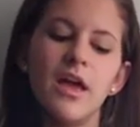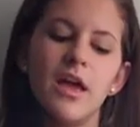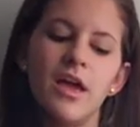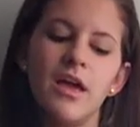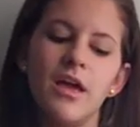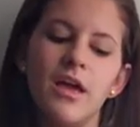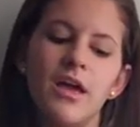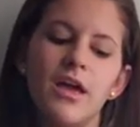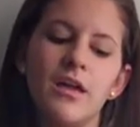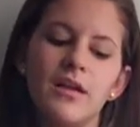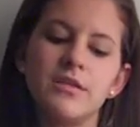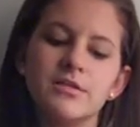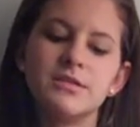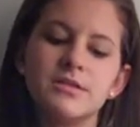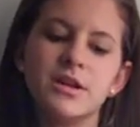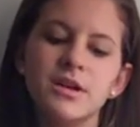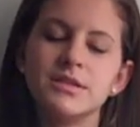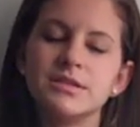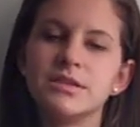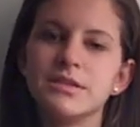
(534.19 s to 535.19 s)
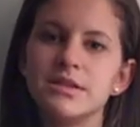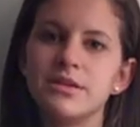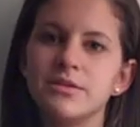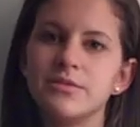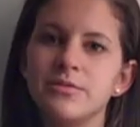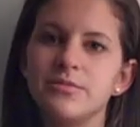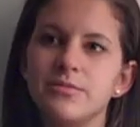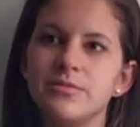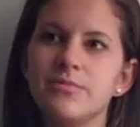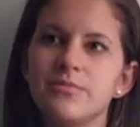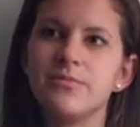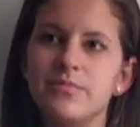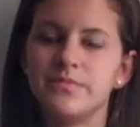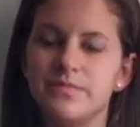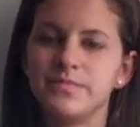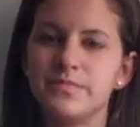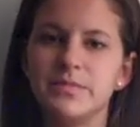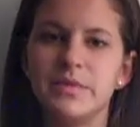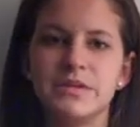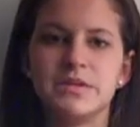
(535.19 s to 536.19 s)
and also
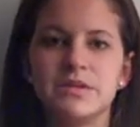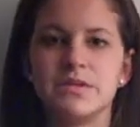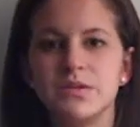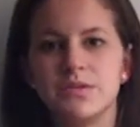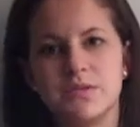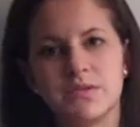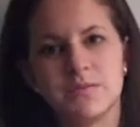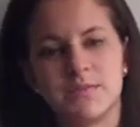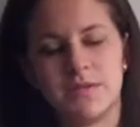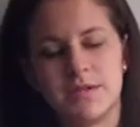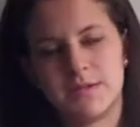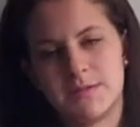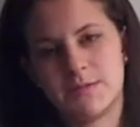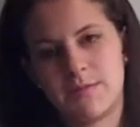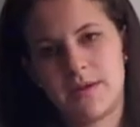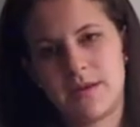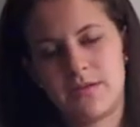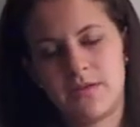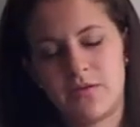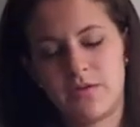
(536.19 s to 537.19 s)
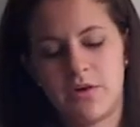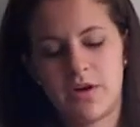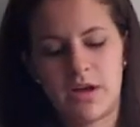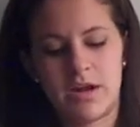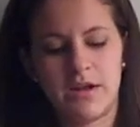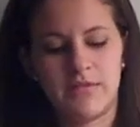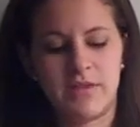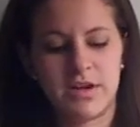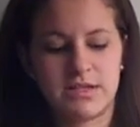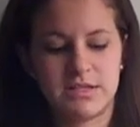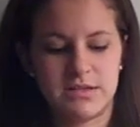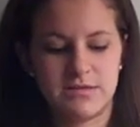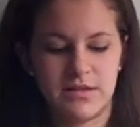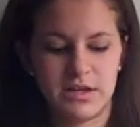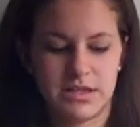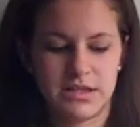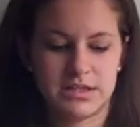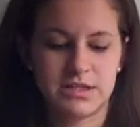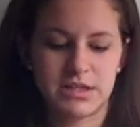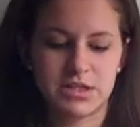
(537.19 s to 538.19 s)
the students participate in the creative
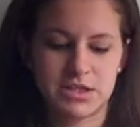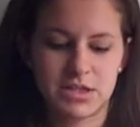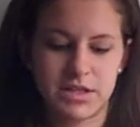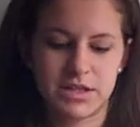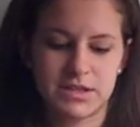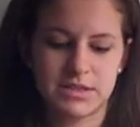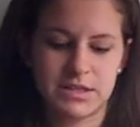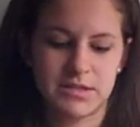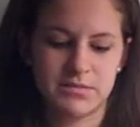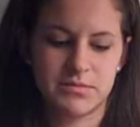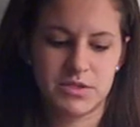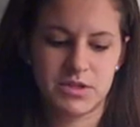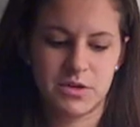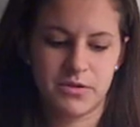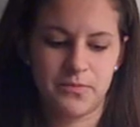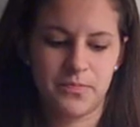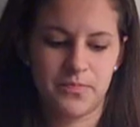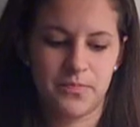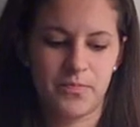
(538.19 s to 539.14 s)
activities that she has them do.